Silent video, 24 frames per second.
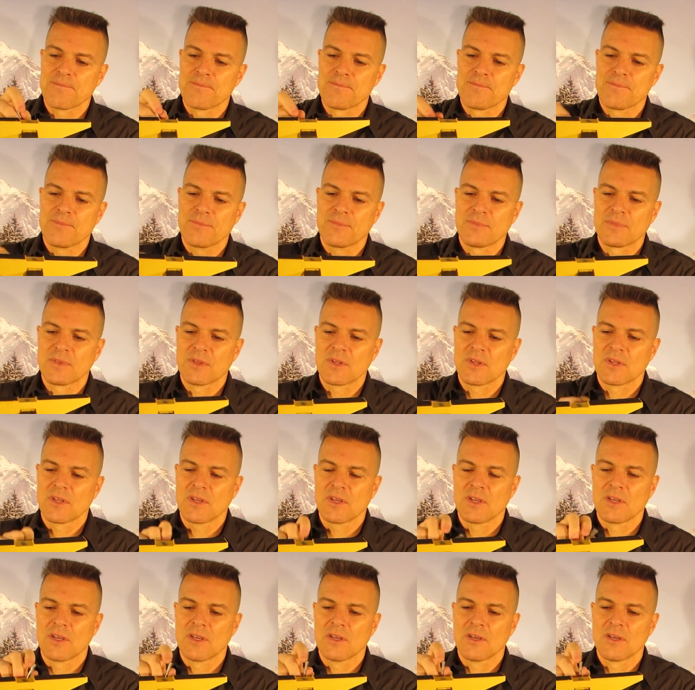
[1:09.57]

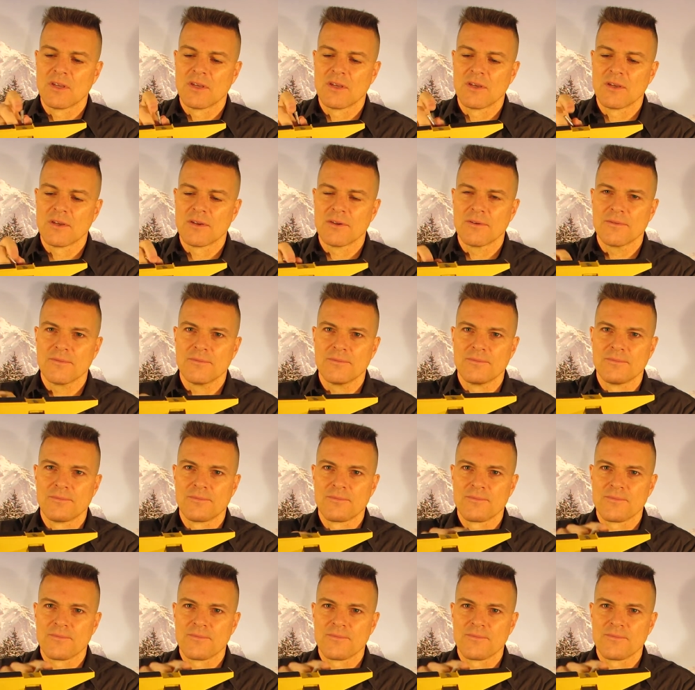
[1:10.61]
(no one is talking)